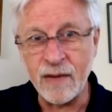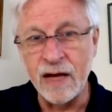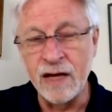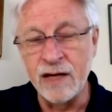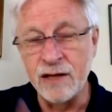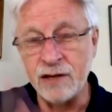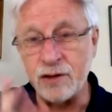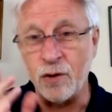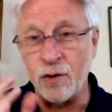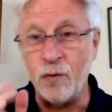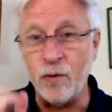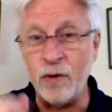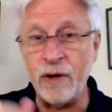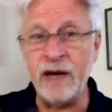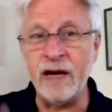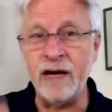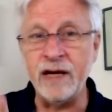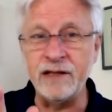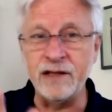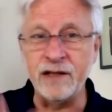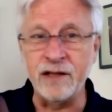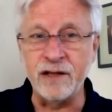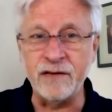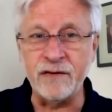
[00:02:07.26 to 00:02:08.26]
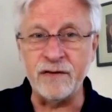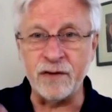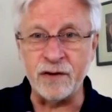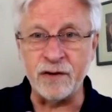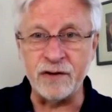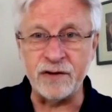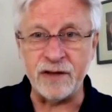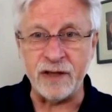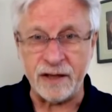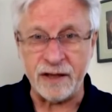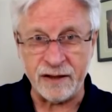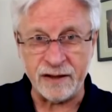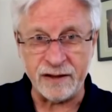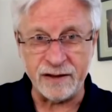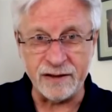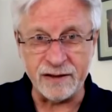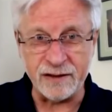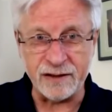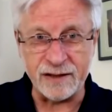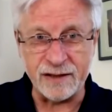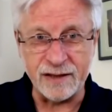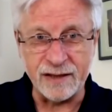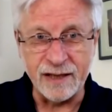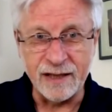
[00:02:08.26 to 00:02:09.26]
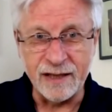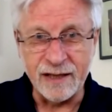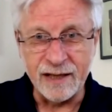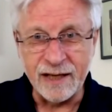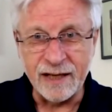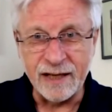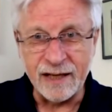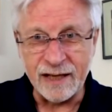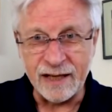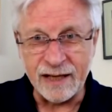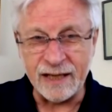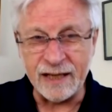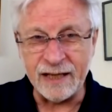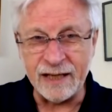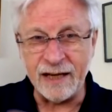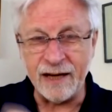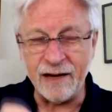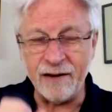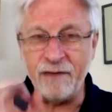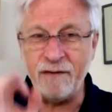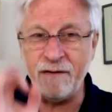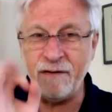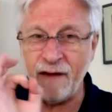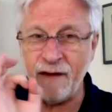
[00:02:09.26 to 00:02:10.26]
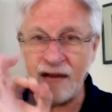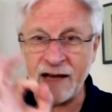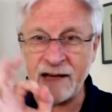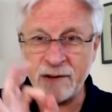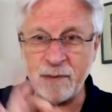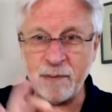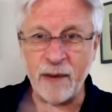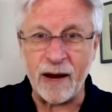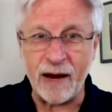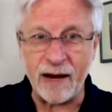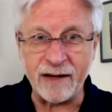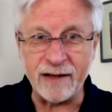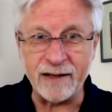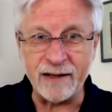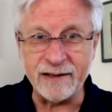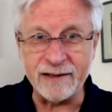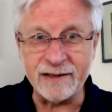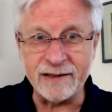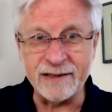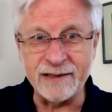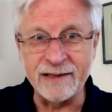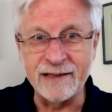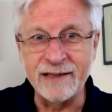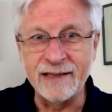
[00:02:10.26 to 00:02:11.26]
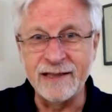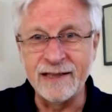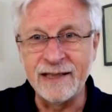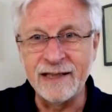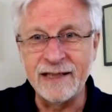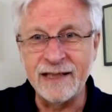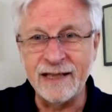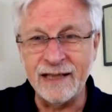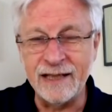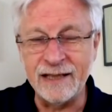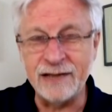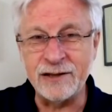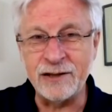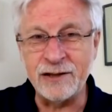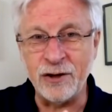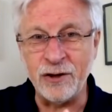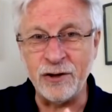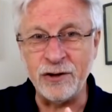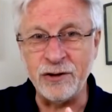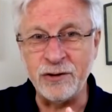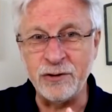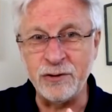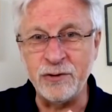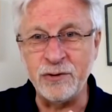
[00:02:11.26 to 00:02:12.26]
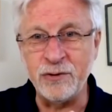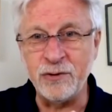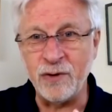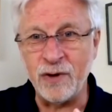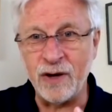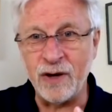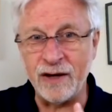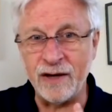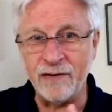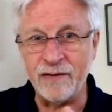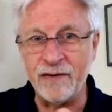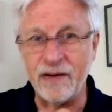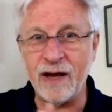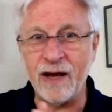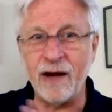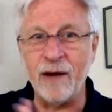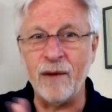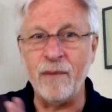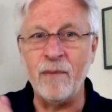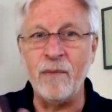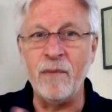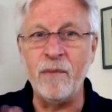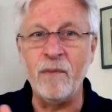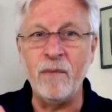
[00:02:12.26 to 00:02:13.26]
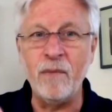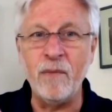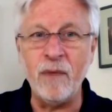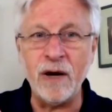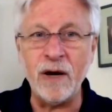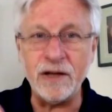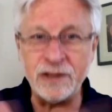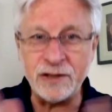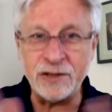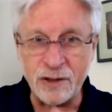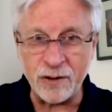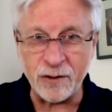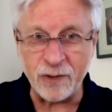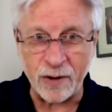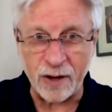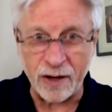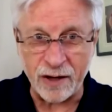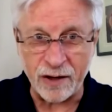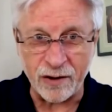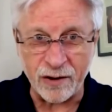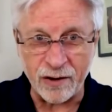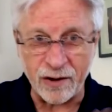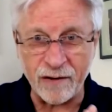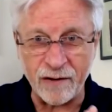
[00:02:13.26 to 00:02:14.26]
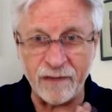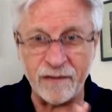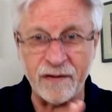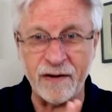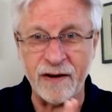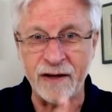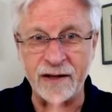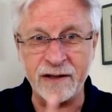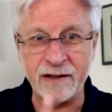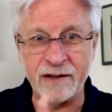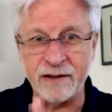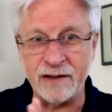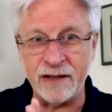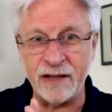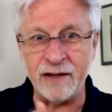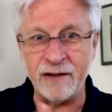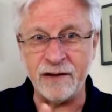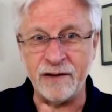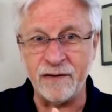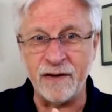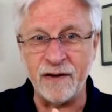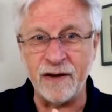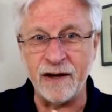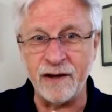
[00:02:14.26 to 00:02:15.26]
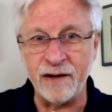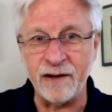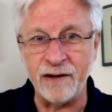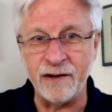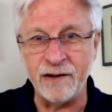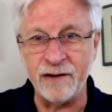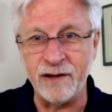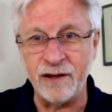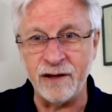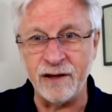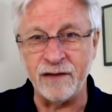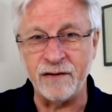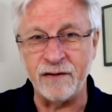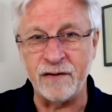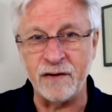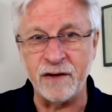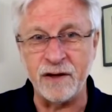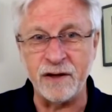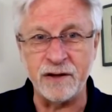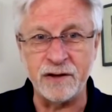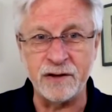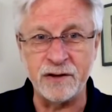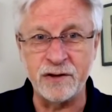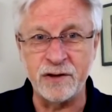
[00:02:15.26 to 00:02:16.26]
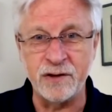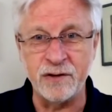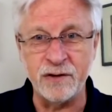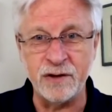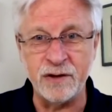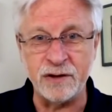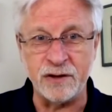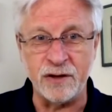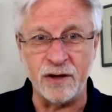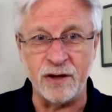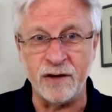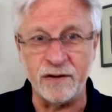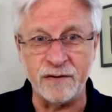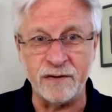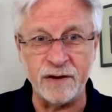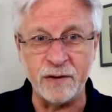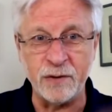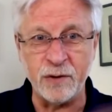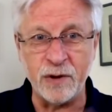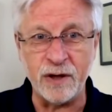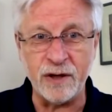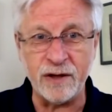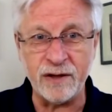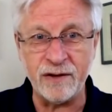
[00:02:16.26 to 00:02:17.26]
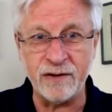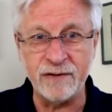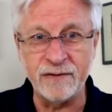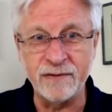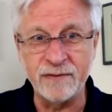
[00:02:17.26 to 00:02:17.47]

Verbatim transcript: So when I deliver things in a fat packet, it's going to have a much greater effect than if I deliver it dissolved in water.